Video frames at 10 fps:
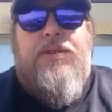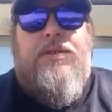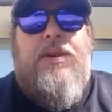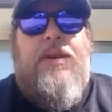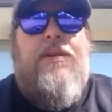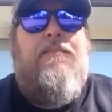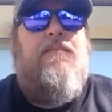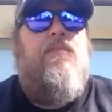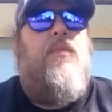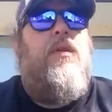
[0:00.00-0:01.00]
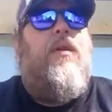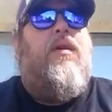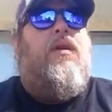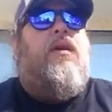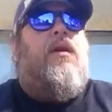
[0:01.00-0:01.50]
since then,
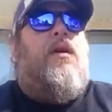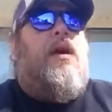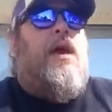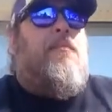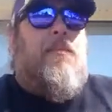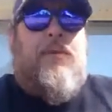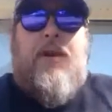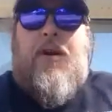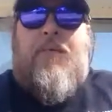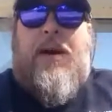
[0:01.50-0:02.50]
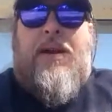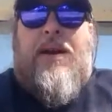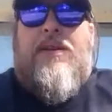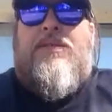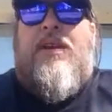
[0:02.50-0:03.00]
and y'all might
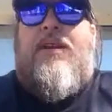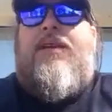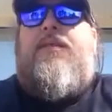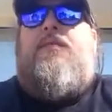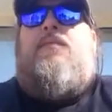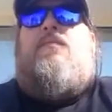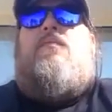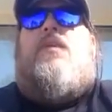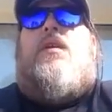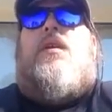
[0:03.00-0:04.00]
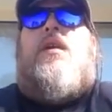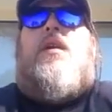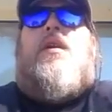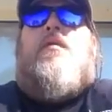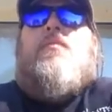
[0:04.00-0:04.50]
not have seen it.
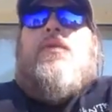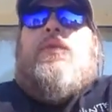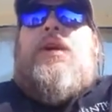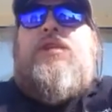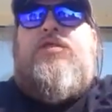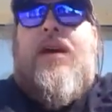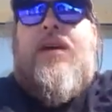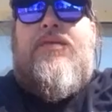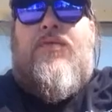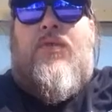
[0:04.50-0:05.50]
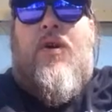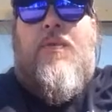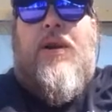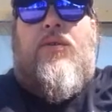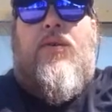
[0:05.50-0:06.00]
But if you get a chance, go back